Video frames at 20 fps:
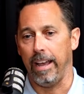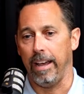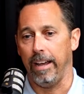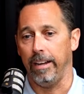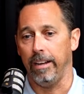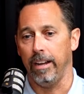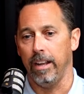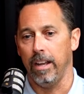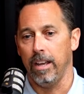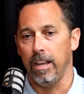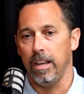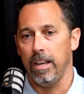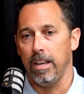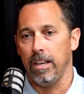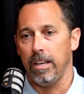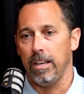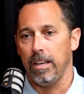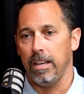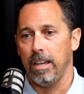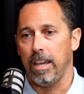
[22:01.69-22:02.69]
And
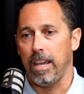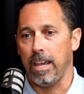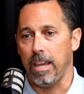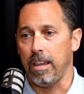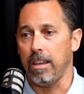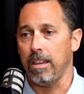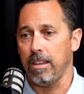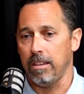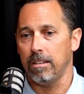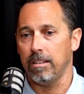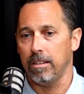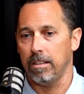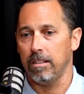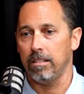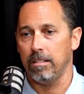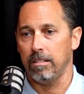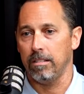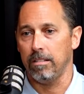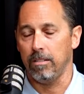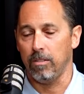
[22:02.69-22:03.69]
he
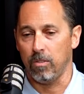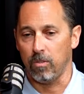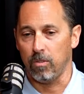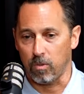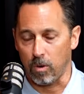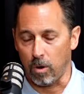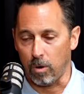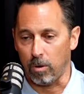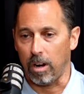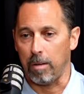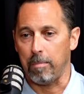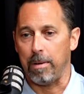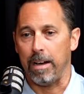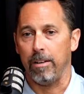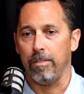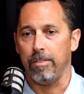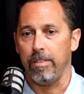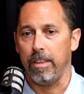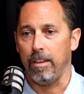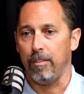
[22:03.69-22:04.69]
wrote
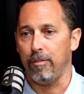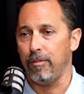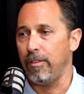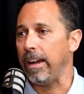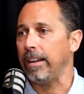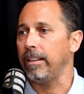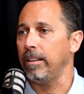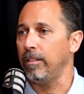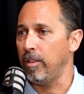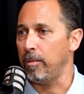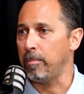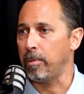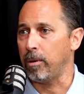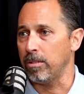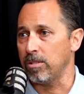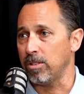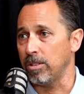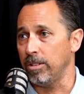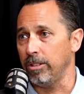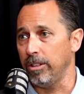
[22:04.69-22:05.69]
about the effect of the
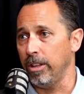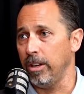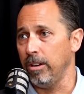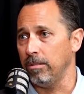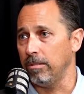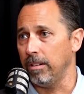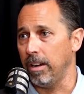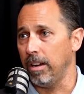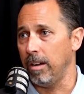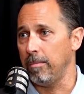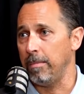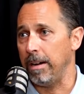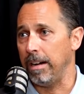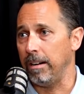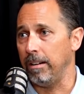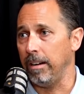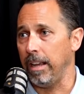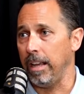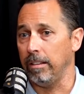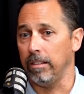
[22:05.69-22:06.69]
personal note,
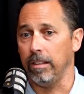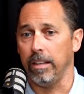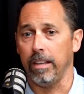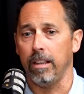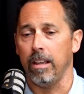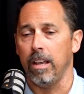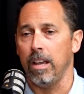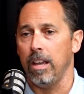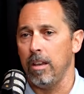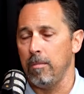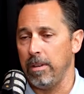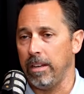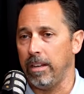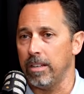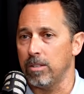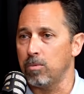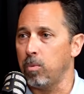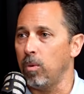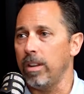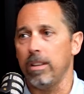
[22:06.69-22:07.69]
about it,
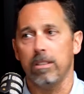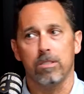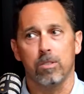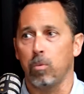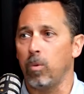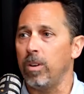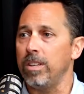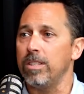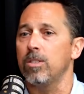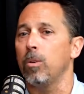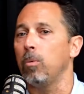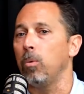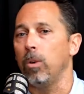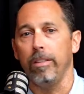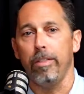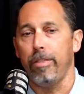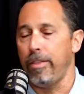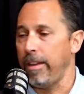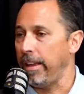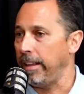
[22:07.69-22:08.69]
because what is the
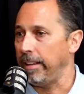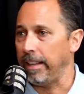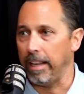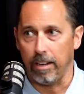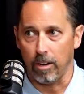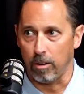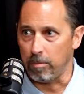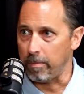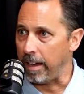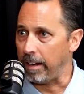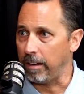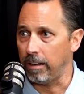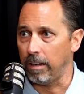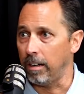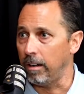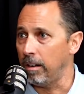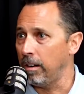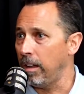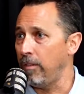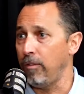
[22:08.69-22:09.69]
one thing that no
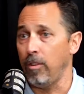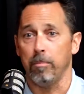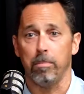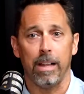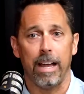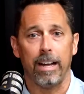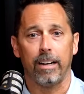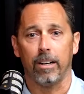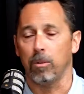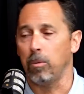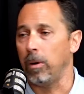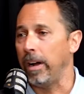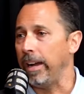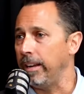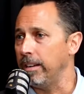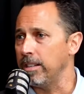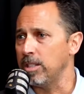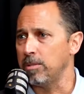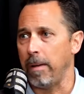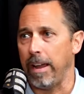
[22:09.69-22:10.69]
matter if you're black or
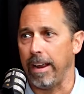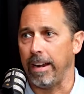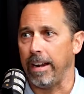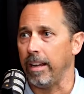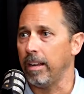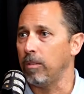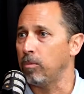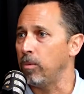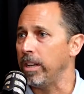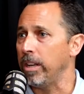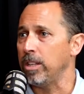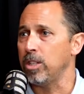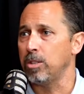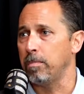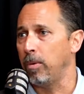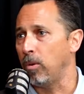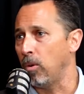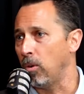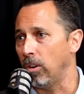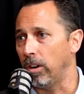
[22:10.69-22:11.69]
white, Hispanic, rich,
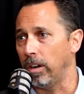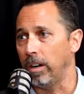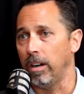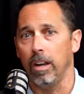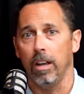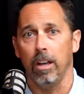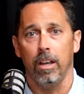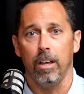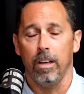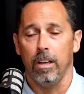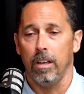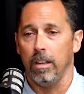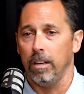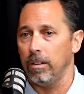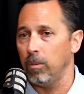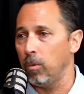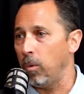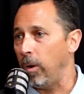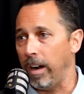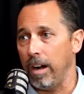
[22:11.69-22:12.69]
poor,
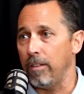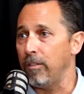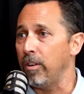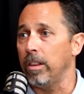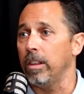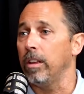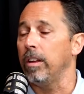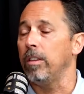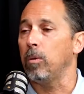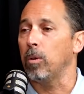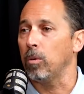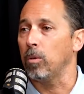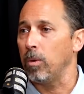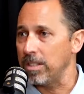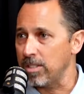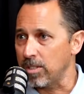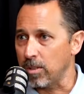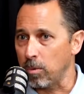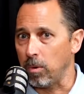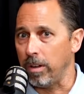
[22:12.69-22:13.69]
wherever in the world,
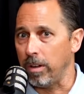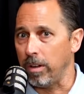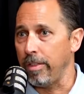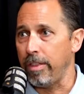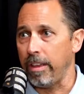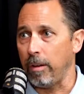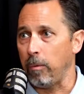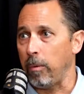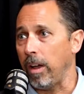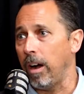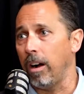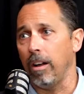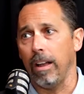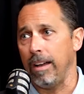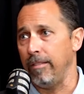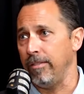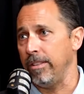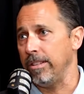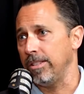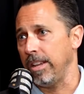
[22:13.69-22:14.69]
what's the one thing we all
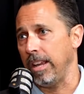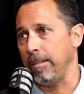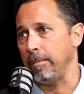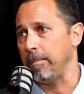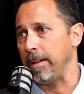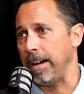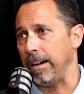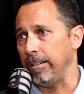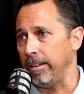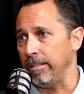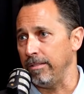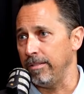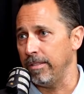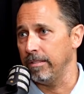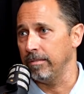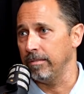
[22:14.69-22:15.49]
have the same amount of?